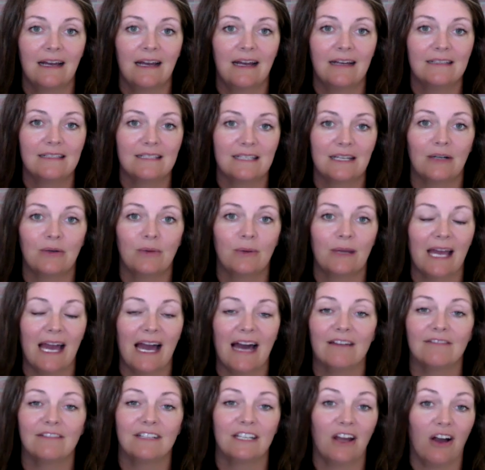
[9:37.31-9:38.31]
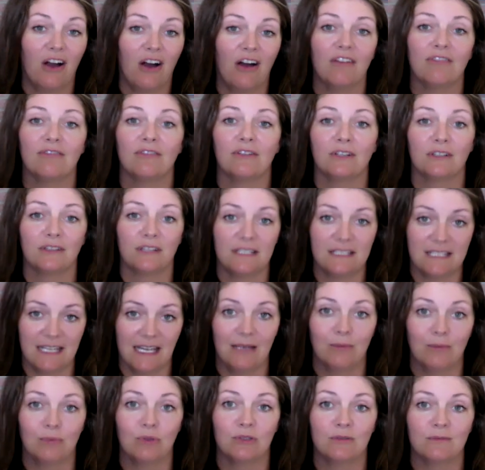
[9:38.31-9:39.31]
until we have an offer on the
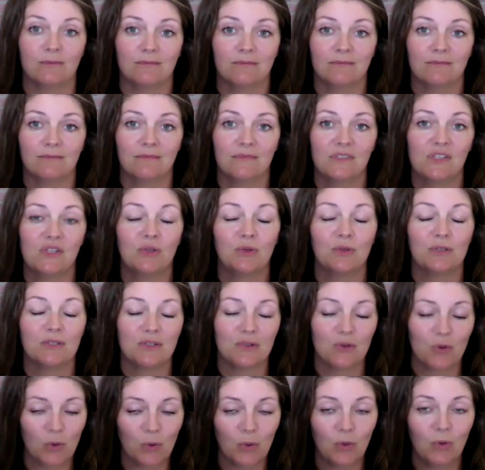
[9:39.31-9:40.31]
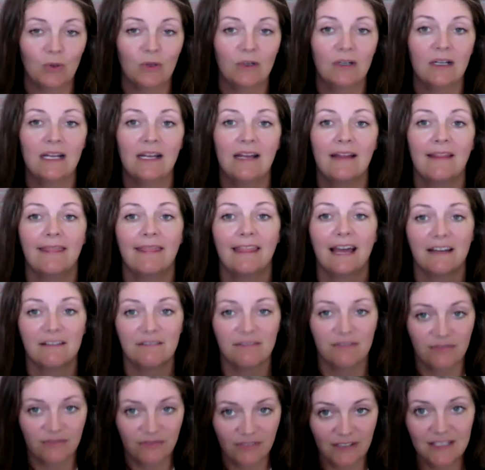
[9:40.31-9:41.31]
table to a school that
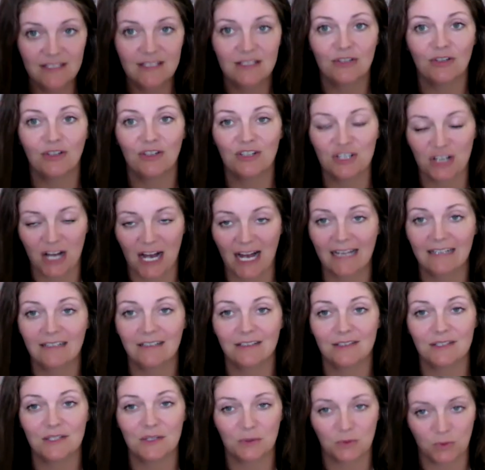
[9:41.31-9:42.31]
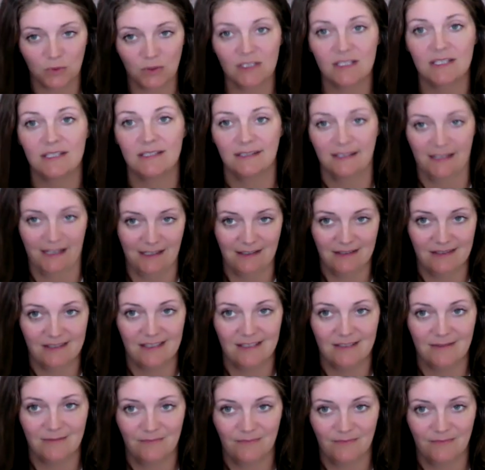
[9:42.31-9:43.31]
fits your child's wants and needs,